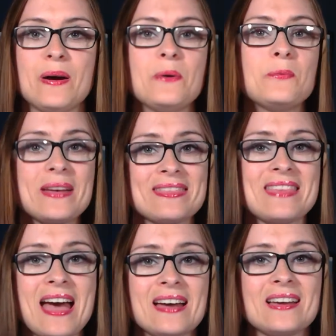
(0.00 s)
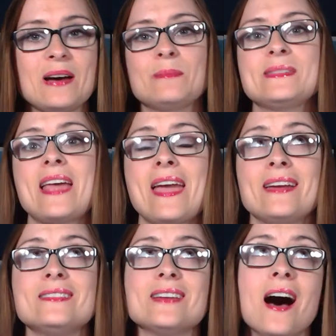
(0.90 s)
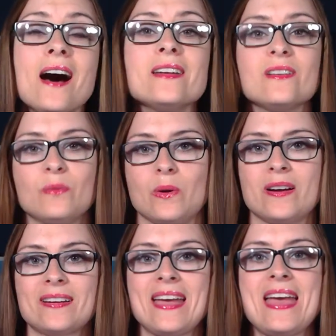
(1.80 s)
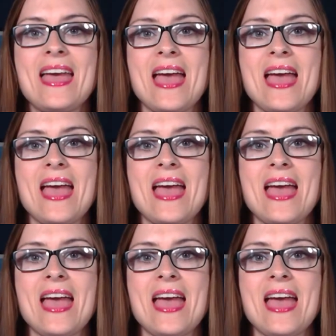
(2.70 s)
but with that comes a ton of work.